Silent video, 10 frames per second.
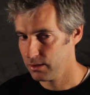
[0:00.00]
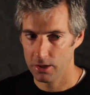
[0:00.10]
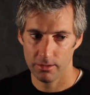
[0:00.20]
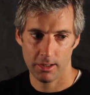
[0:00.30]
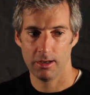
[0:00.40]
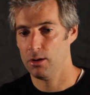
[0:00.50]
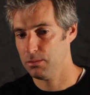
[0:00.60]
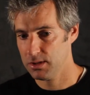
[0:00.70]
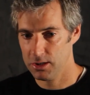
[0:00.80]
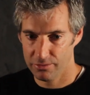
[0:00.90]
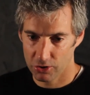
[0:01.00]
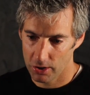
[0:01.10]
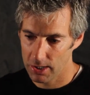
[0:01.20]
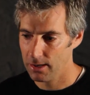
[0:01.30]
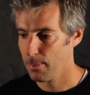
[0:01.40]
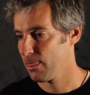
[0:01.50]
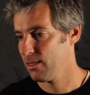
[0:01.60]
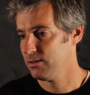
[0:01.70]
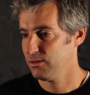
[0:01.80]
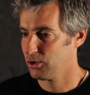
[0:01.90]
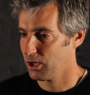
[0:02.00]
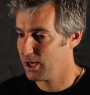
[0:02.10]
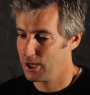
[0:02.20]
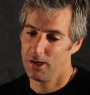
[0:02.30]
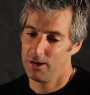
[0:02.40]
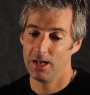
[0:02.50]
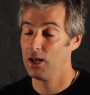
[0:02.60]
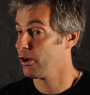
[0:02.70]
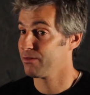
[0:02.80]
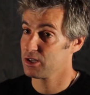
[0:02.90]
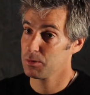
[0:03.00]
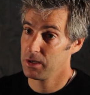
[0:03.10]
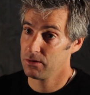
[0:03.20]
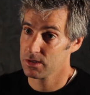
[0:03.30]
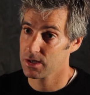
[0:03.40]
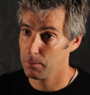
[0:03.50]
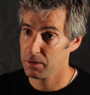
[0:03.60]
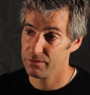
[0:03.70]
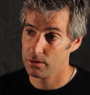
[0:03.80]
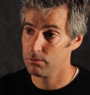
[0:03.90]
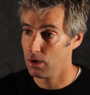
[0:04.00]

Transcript: You know, obviously you've got a you've got a, a lot of experience coming from.